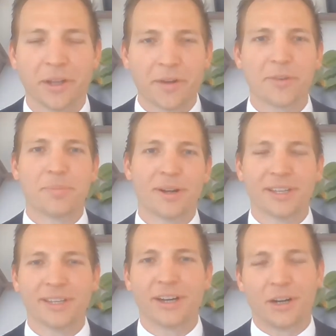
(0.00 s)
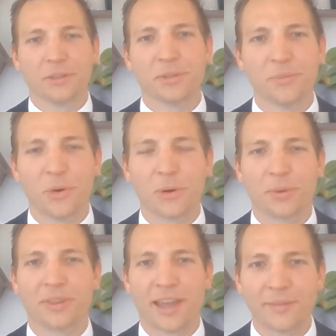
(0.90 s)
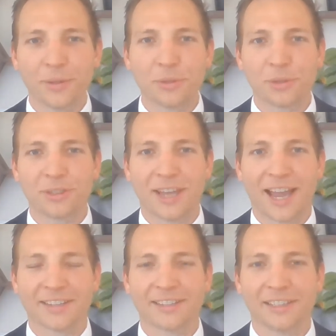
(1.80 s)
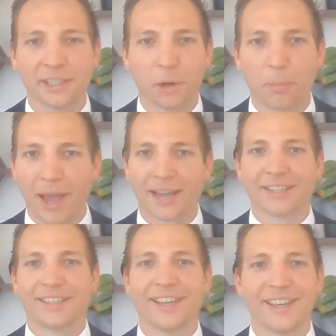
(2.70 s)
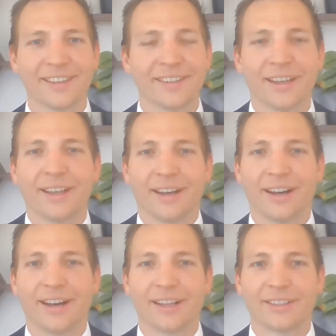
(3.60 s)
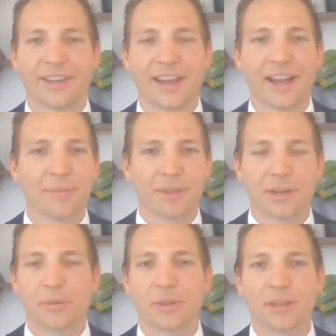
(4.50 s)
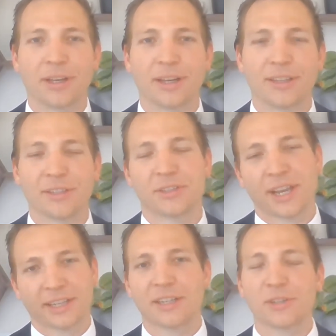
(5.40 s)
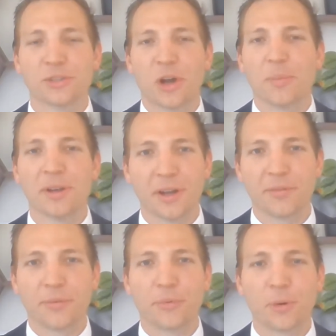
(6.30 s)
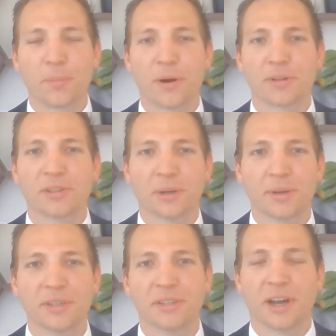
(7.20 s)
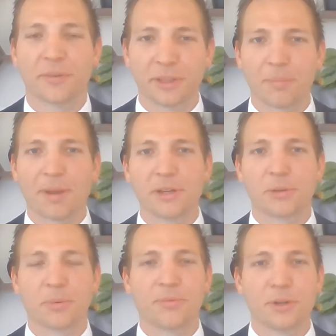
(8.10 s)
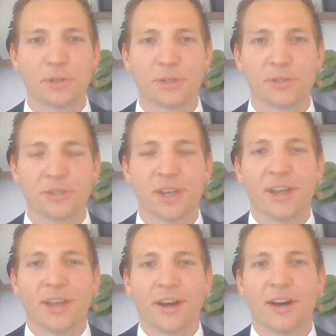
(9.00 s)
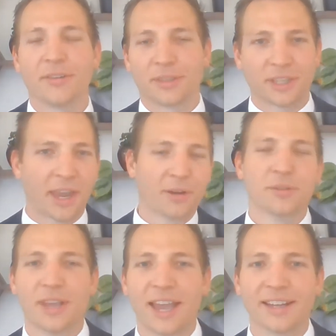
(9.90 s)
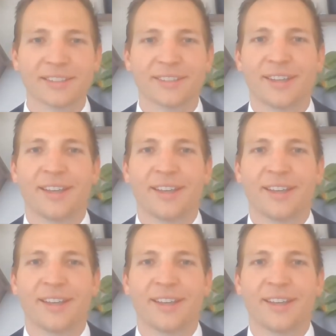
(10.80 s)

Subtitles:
everybody. Alton with Evolution Tax and Legal back again. Today I'm here with the second installment of a four-part series covering the major provisions of the CARES Act.